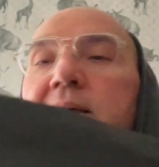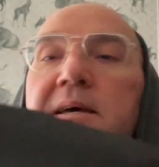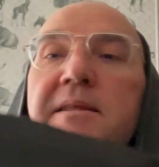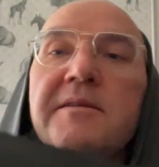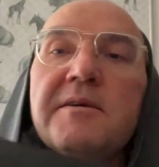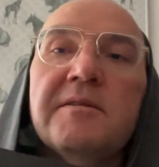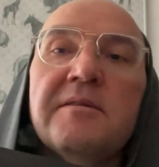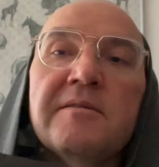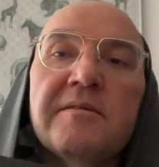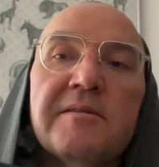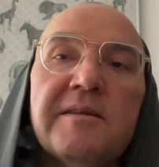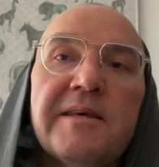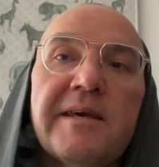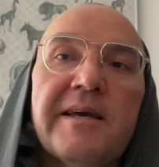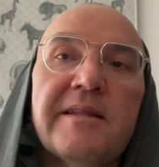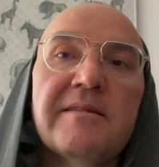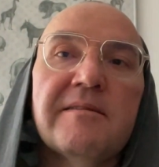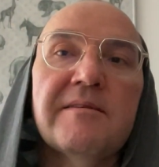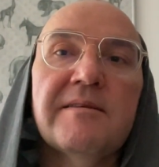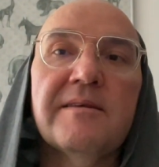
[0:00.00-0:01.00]
didn't
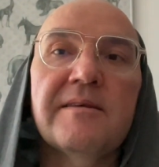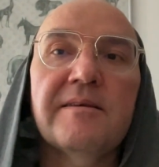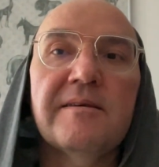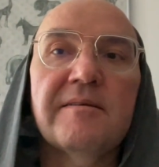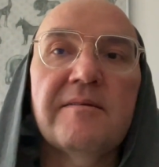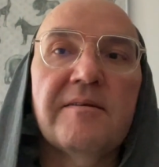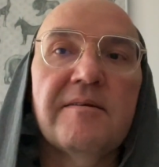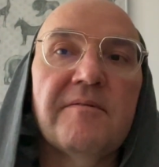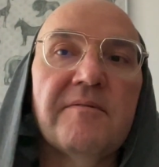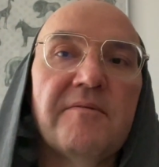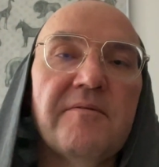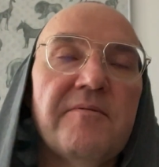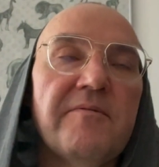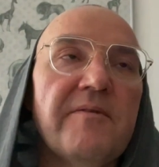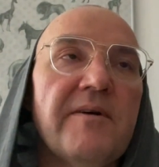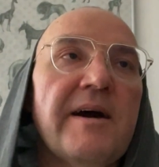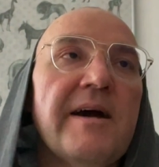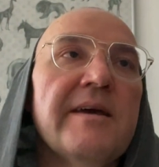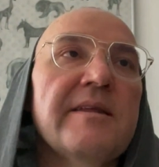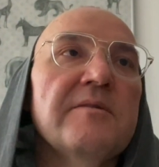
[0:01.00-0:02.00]
yet
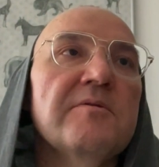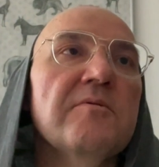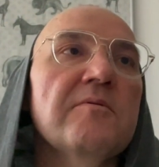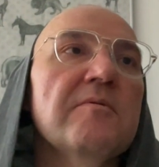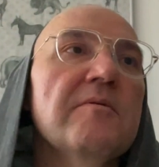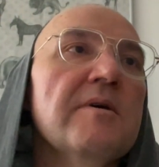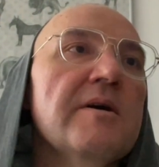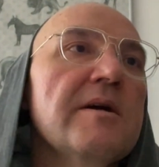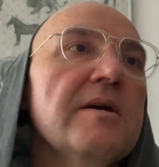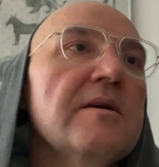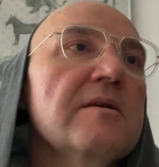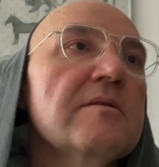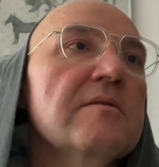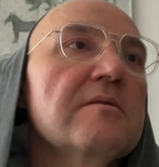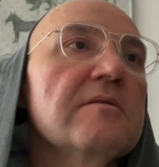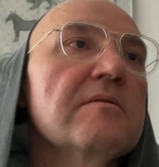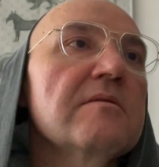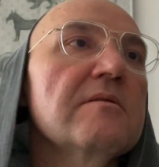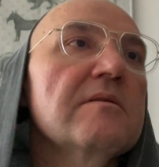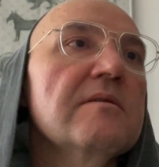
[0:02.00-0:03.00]
find a way
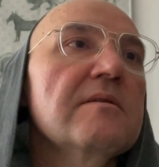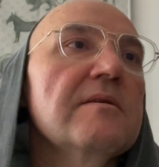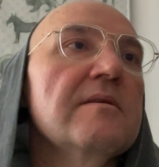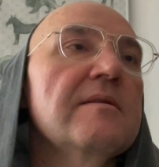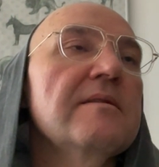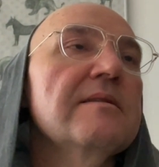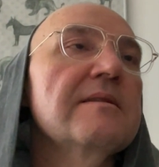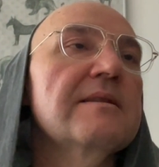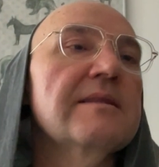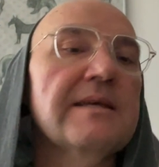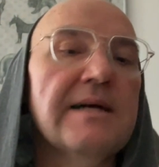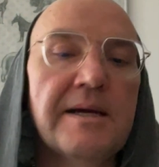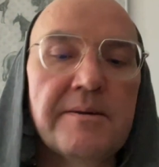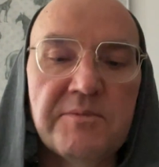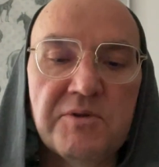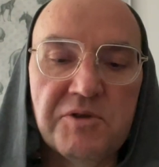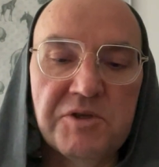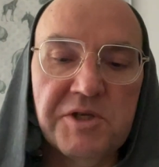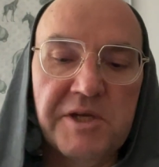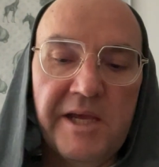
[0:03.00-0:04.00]
in time
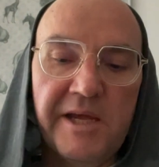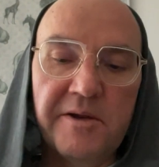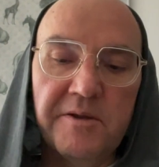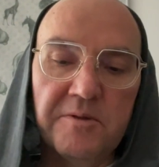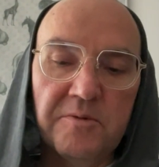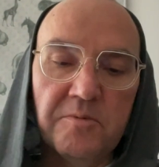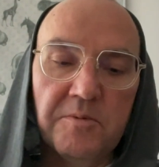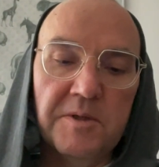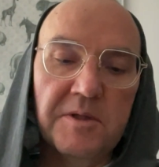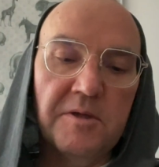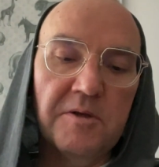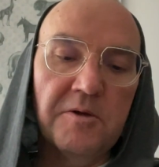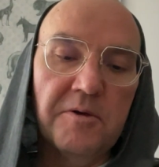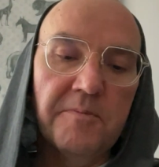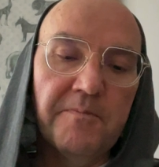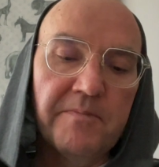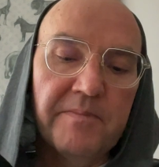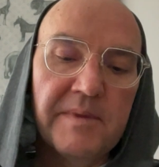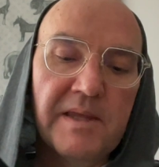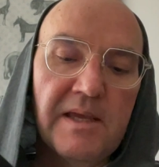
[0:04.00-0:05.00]
to share it with
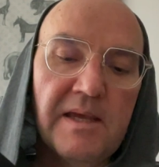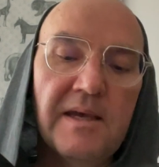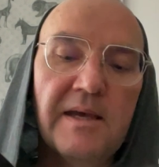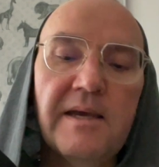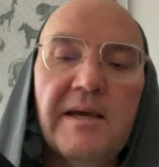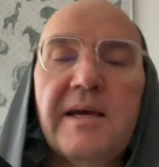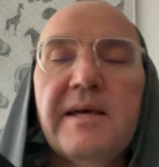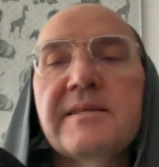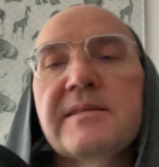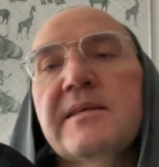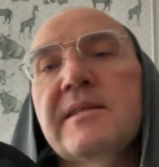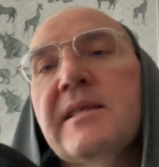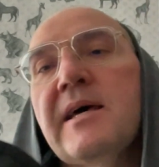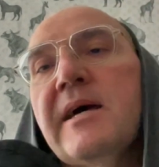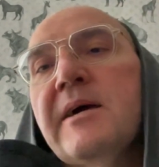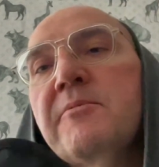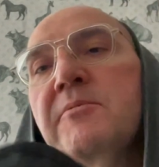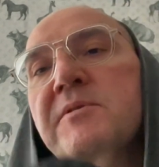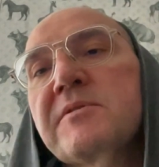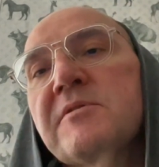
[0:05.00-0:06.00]
you. As and
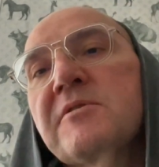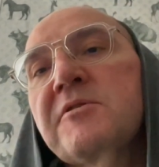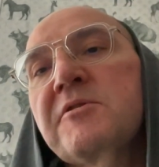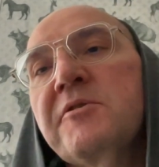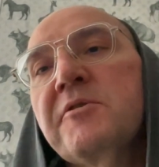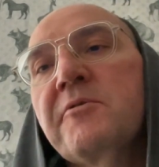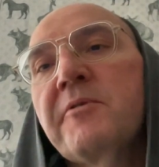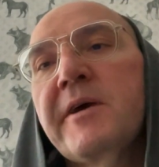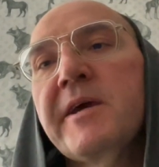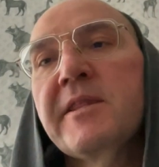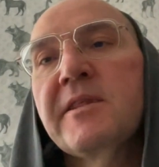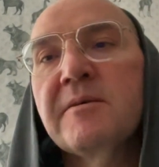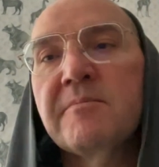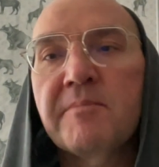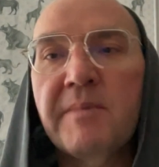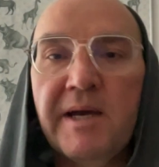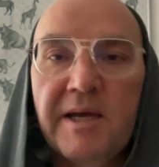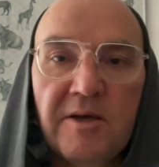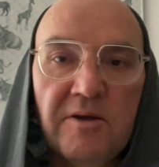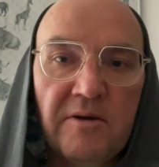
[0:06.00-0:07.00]
I was curating
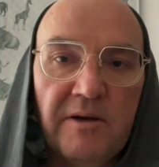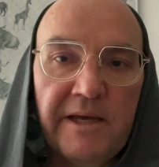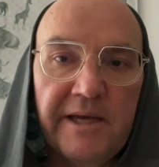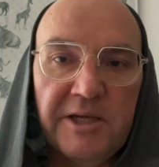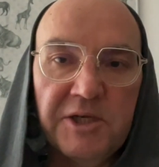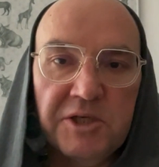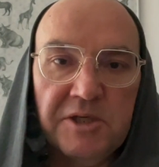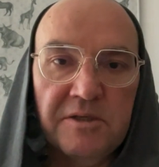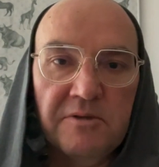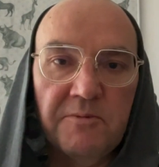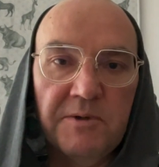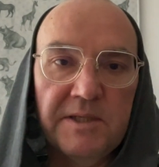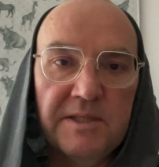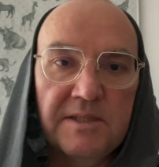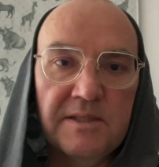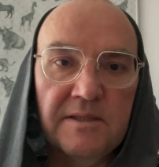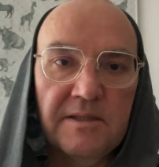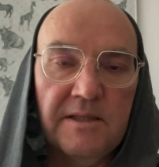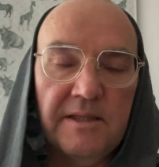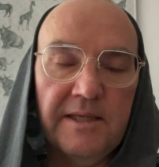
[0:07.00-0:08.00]
my collection
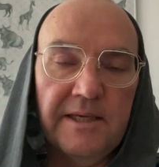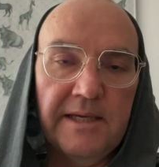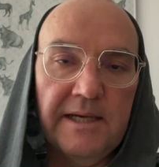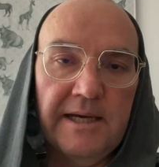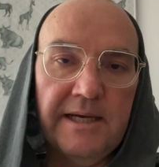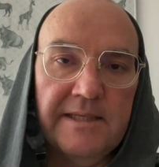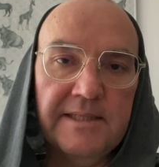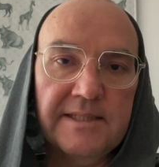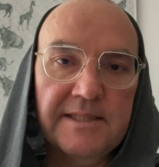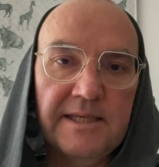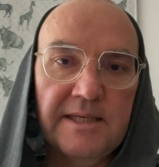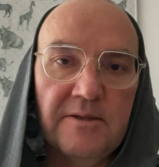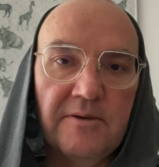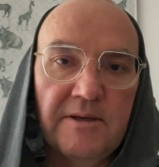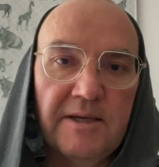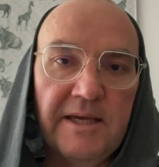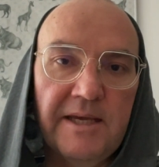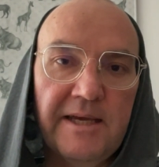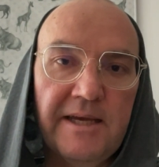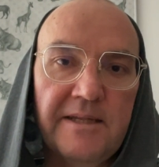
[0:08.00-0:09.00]
recently, I said,
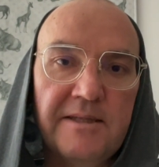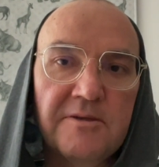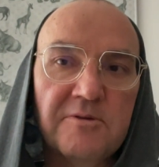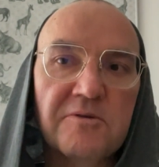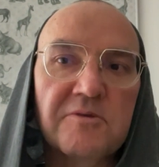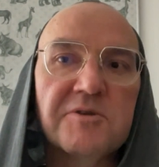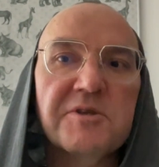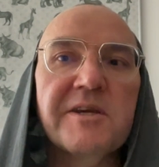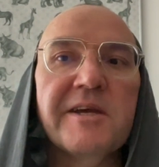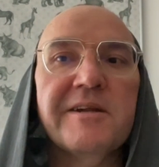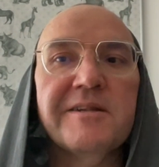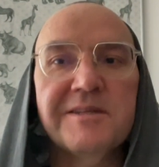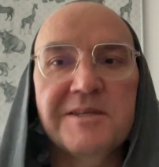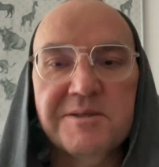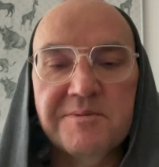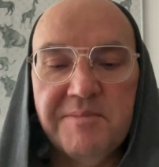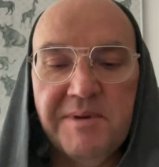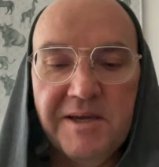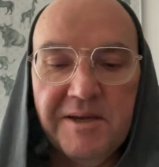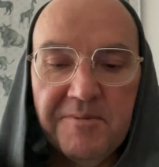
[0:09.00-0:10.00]
okay, I need to share this
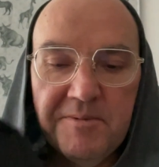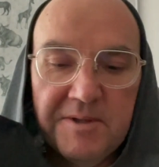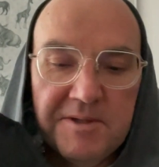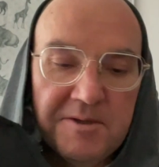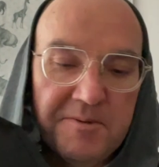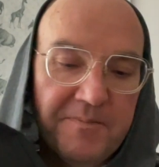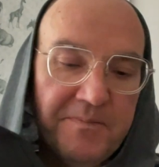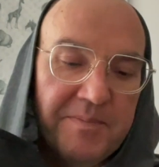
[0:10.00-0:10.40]
bag with you.